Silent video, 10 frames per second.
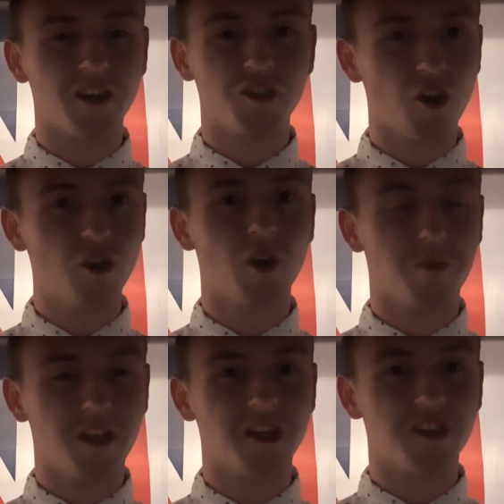It's not your
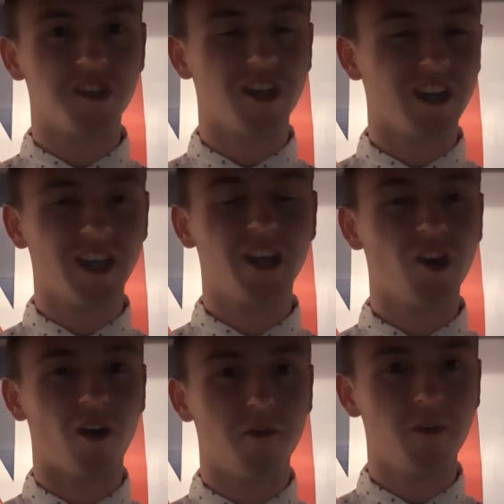place to start kicking
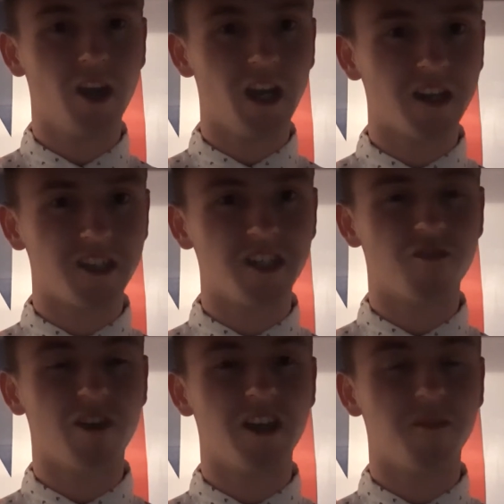off and
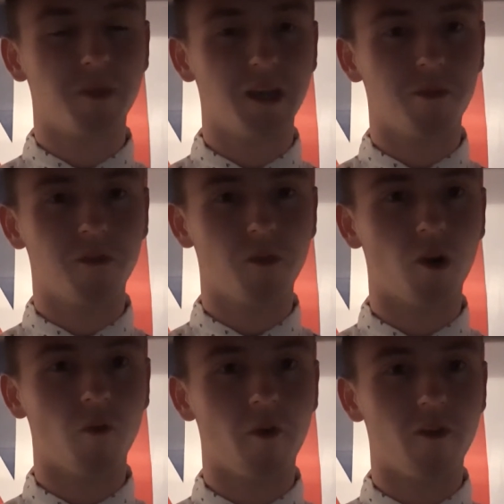degrading people for
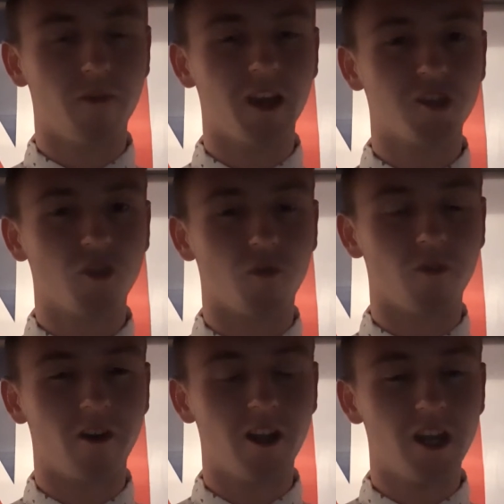not wearing a face
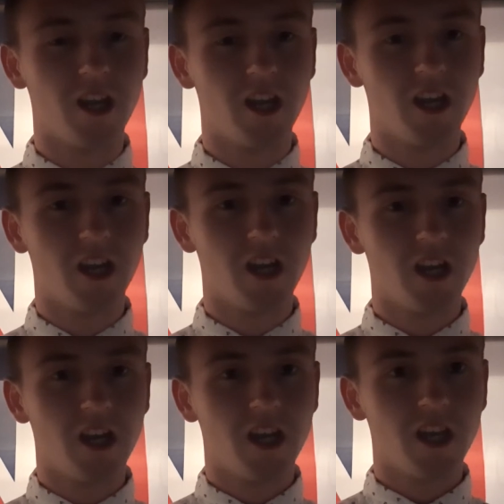covering.
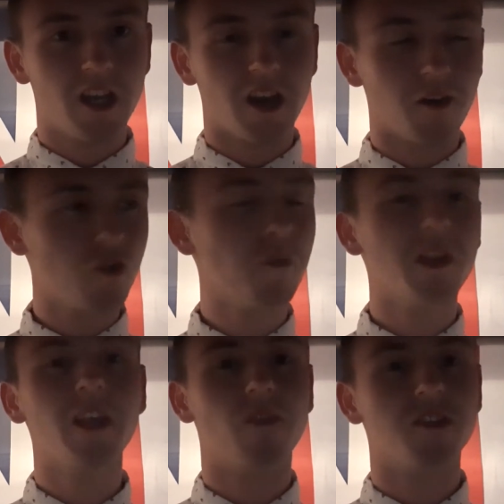Now, I do
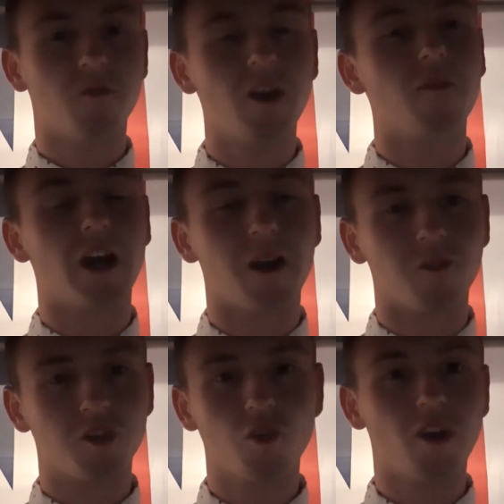believe it's a real
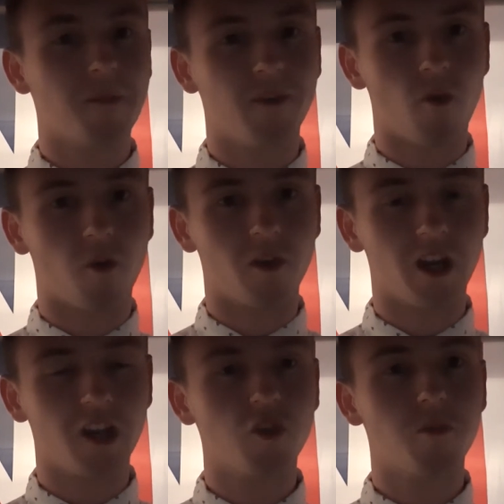virus, don't get me wrong.
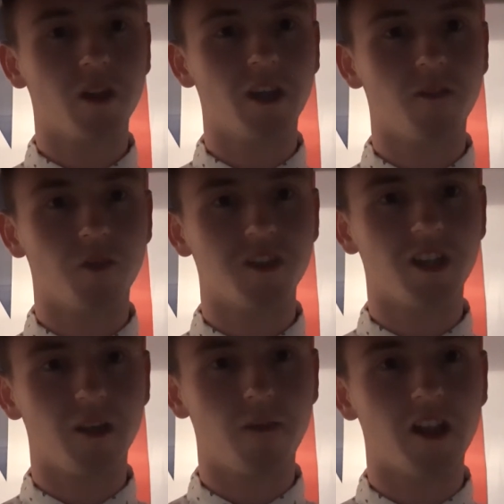And I do believe there is a
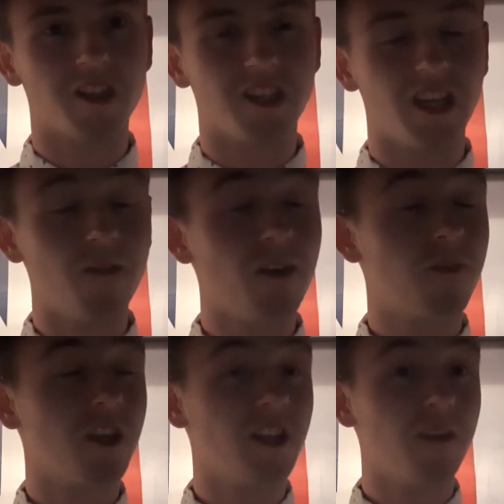lethality. Even if
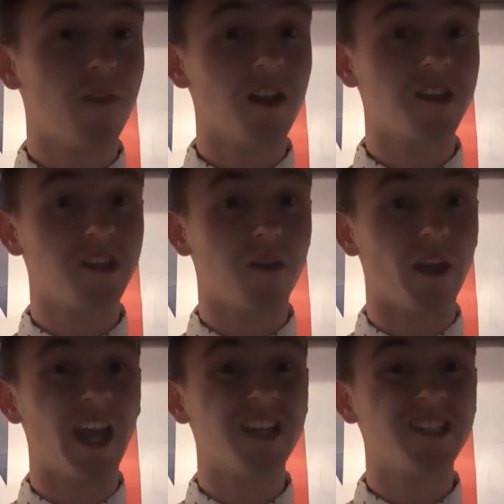the lethality of
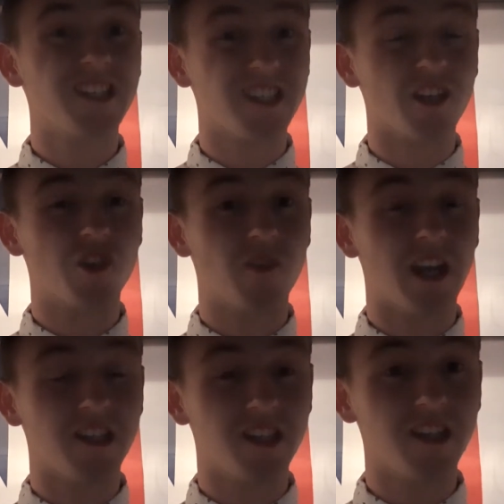it is
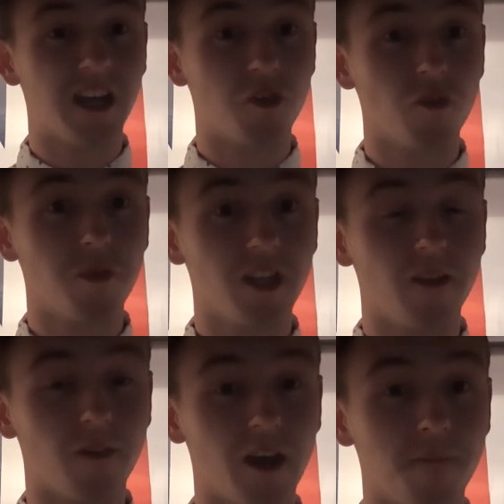exaggerated, I do
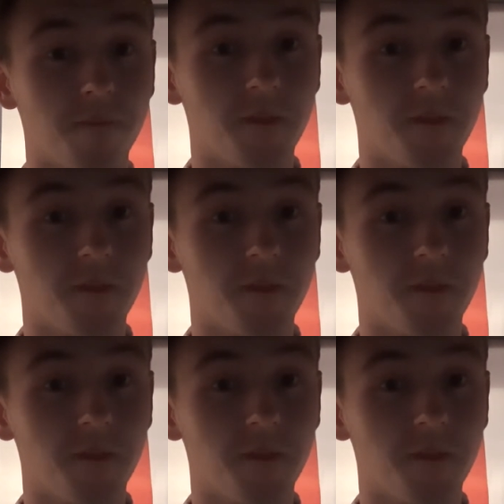believe that.